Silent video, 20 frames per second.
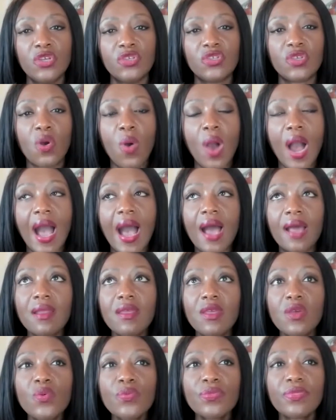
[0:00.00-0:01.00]
so how do
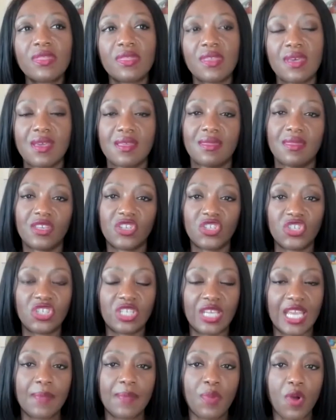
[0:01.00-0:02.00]
you think the
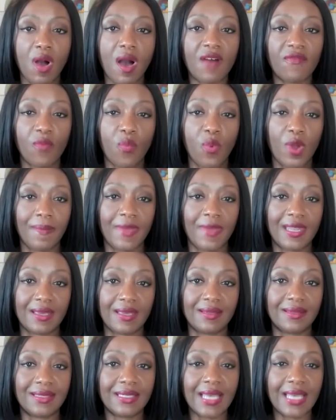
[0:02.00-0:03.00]
shape of women
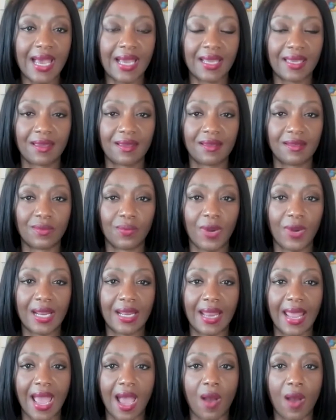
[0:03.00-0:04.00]
in tech is right
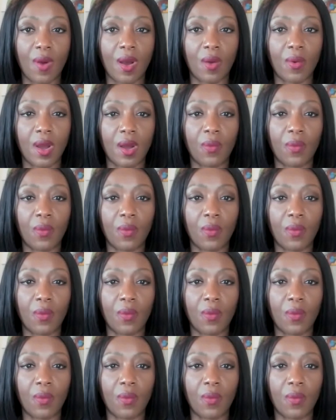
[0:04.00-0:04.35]
now are,